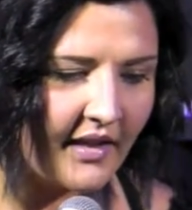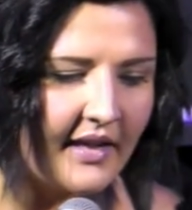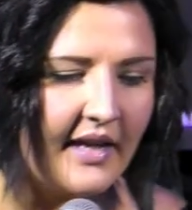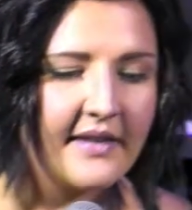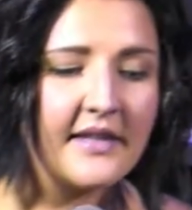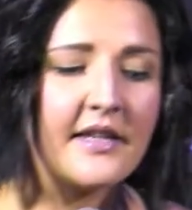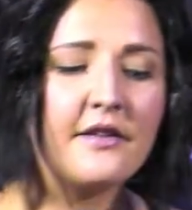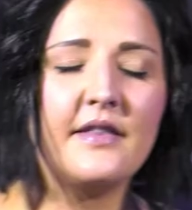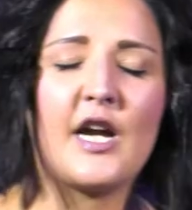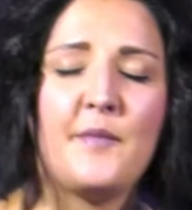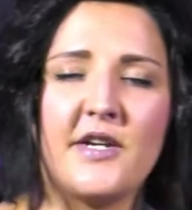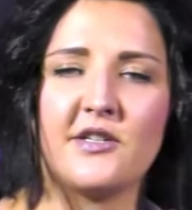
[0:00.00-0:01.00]
And then the other thing
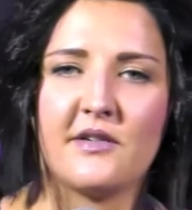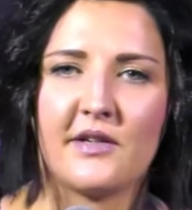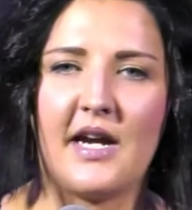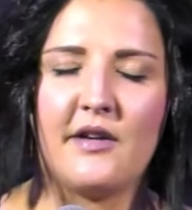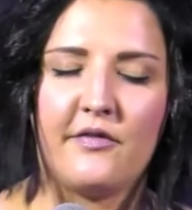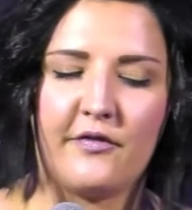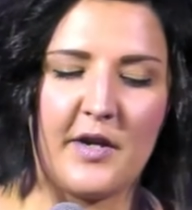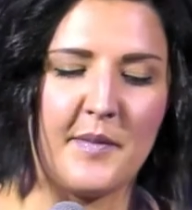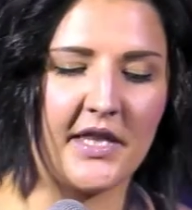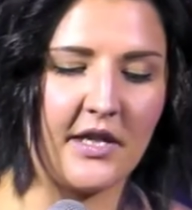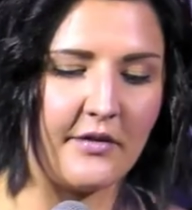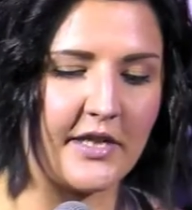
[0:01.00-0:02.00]
I mentioned, kind of
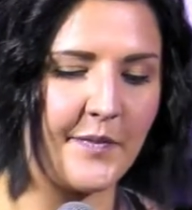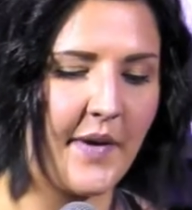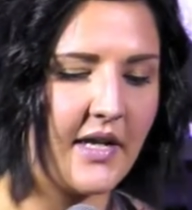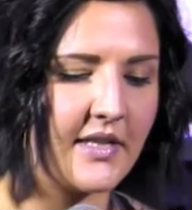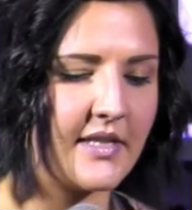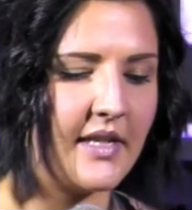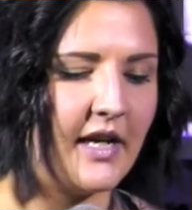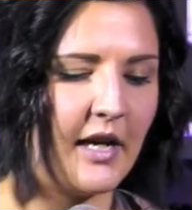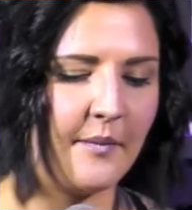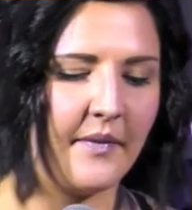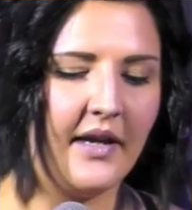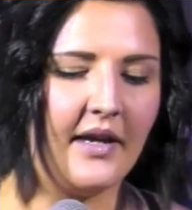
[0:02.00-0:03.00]
framing their response.
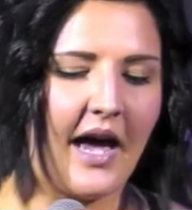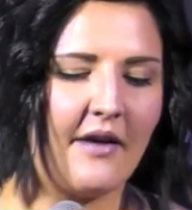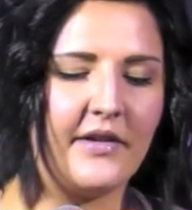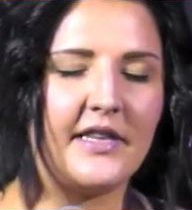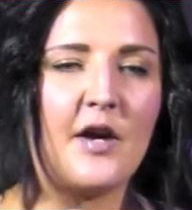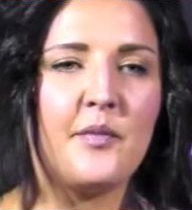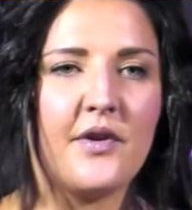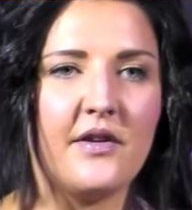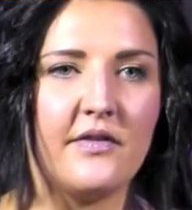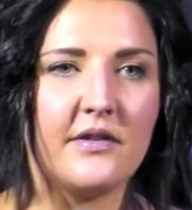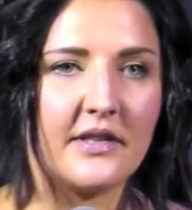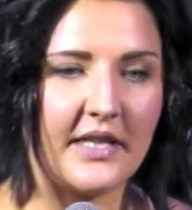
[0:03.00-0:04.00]
Having that
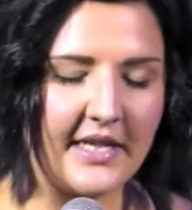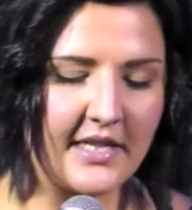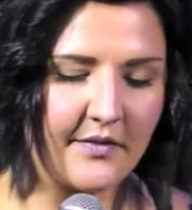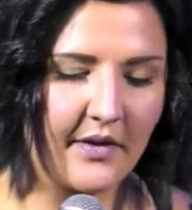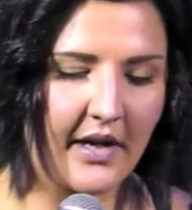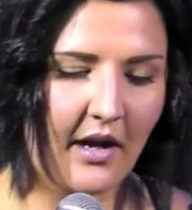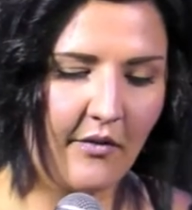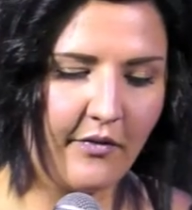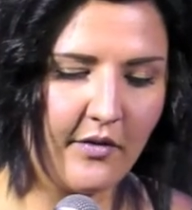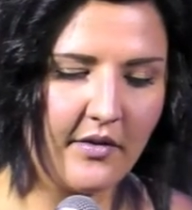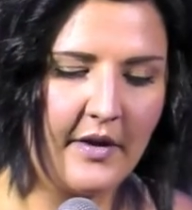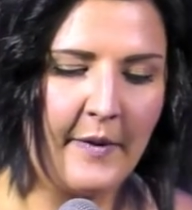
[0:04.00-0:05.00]
pre-filled link is very
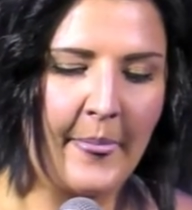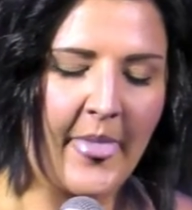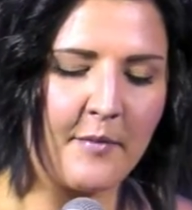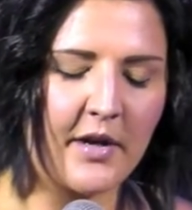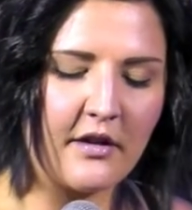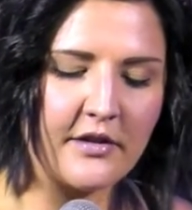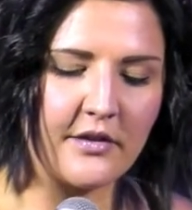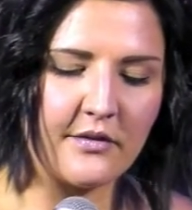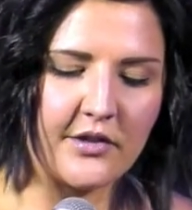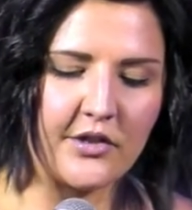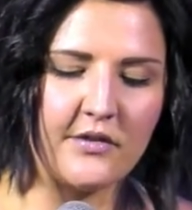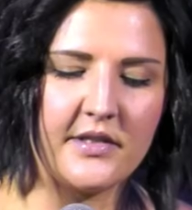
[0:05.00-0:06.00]
helpful, but also
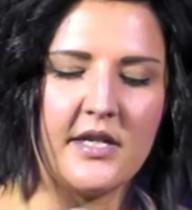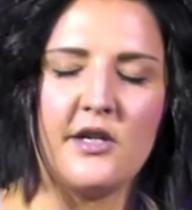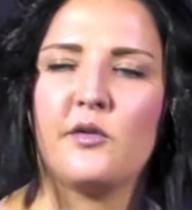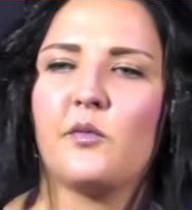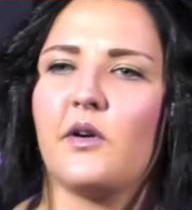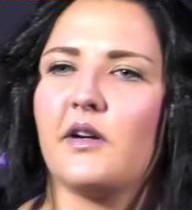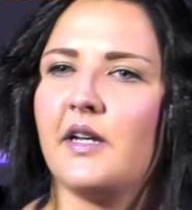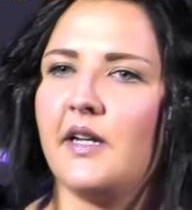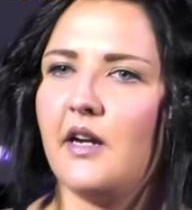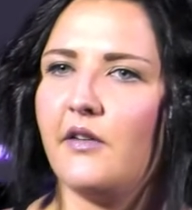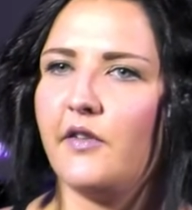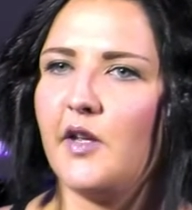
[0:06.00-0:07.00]
choosing your wording
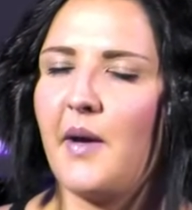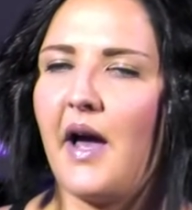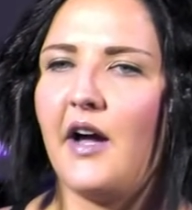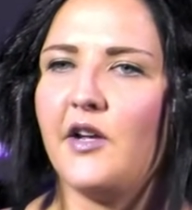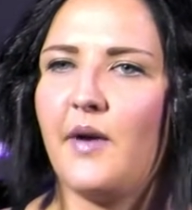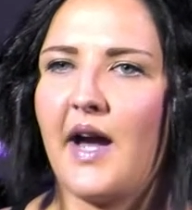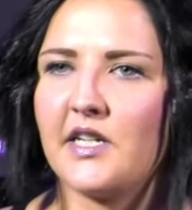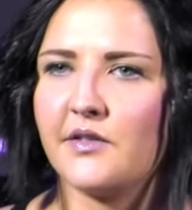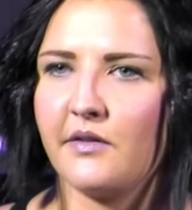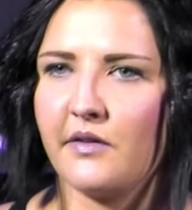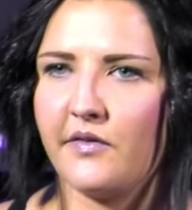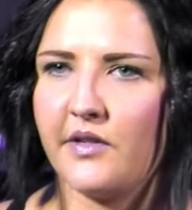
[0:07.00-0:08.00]
carefully about how you ask
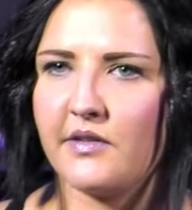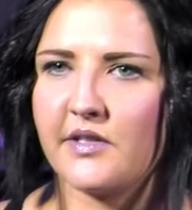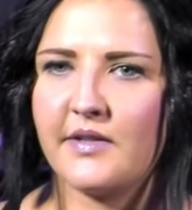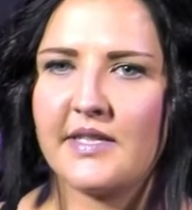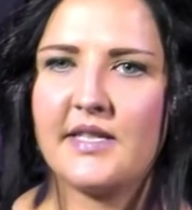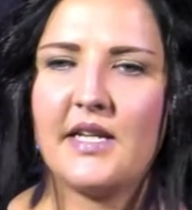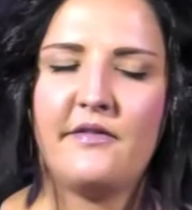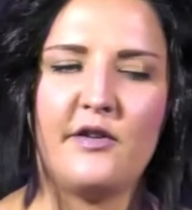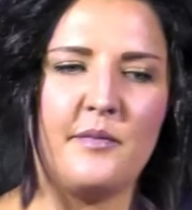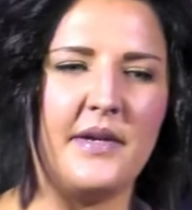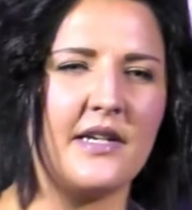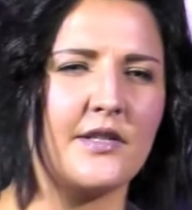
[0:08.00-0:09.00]
for reviews. So instead of
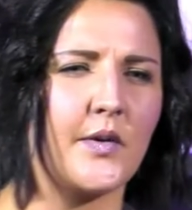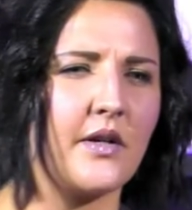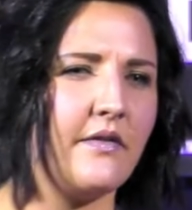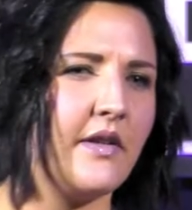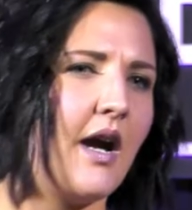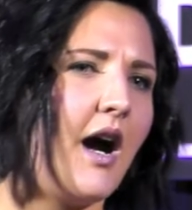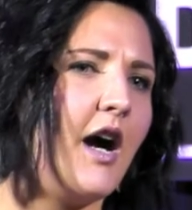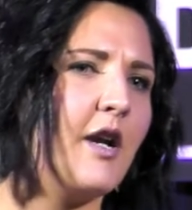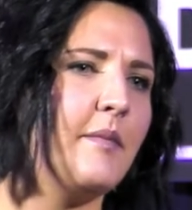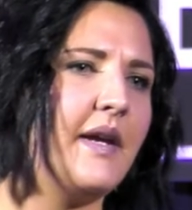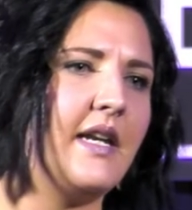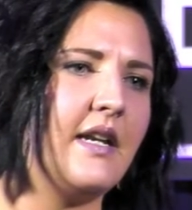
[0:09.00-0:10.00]
it being sort of an
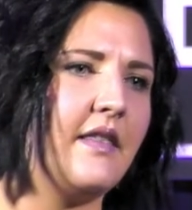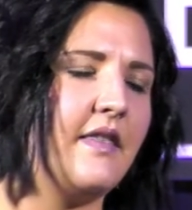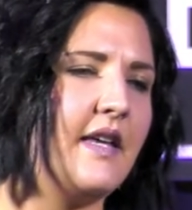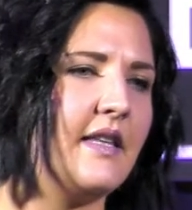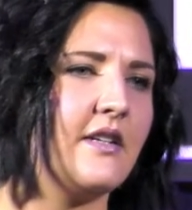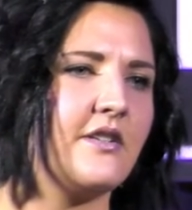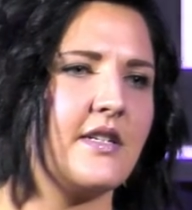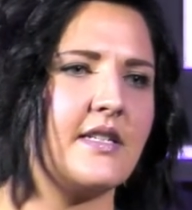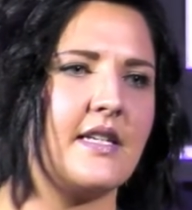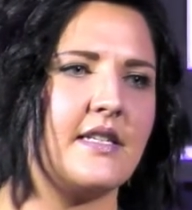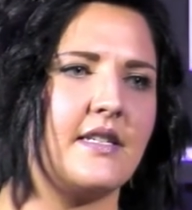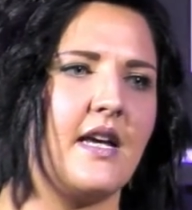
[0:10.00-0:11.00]
automated thing that just
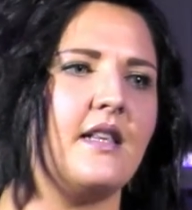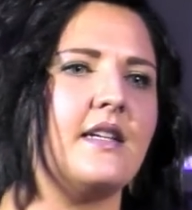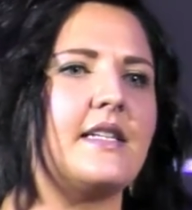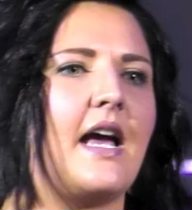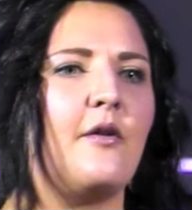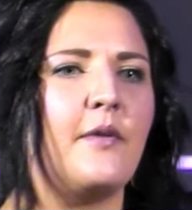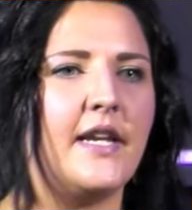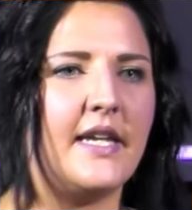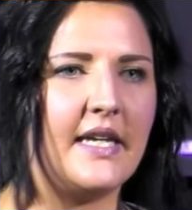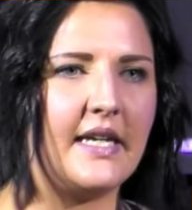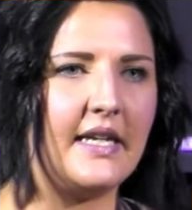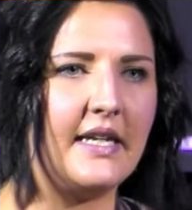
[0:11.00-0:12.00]
says, tell us how we
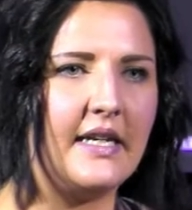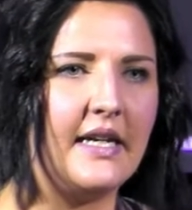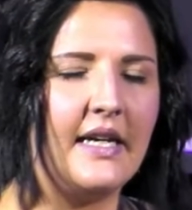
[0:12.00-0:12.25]
did,